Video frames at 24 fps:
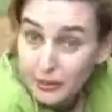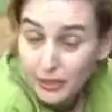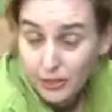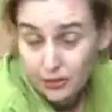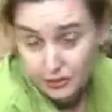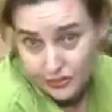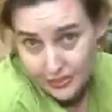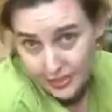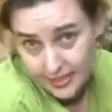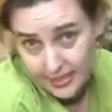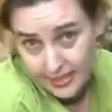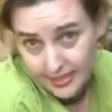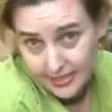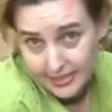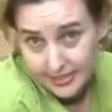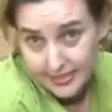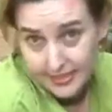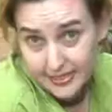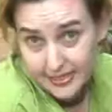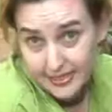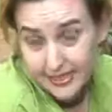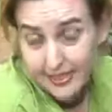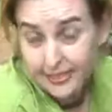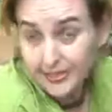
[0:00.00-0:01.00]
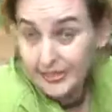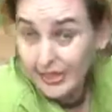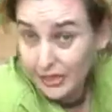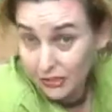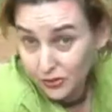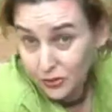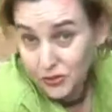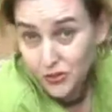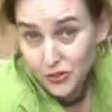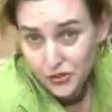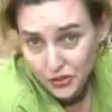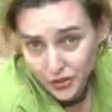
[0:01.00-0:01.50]
be considered an
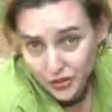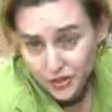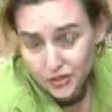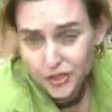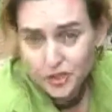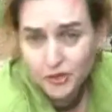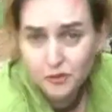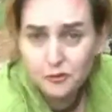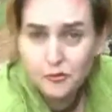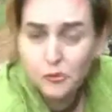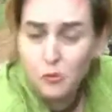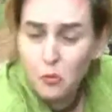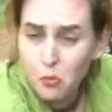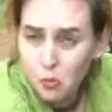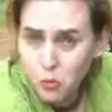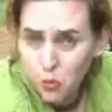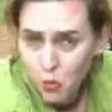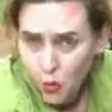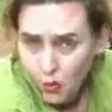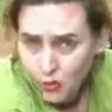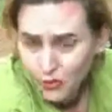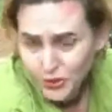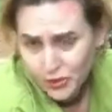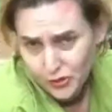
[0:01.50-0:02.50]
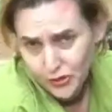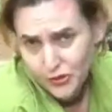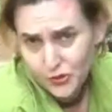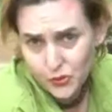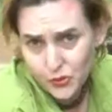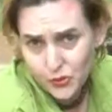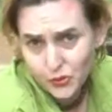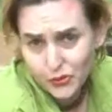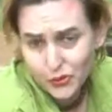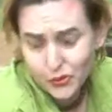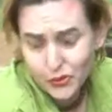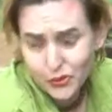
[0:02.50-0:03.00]
alternative water
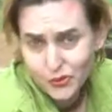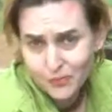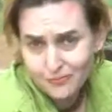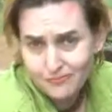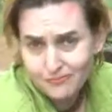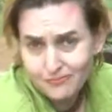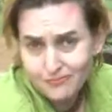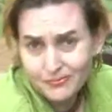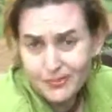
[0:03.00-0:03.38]
source,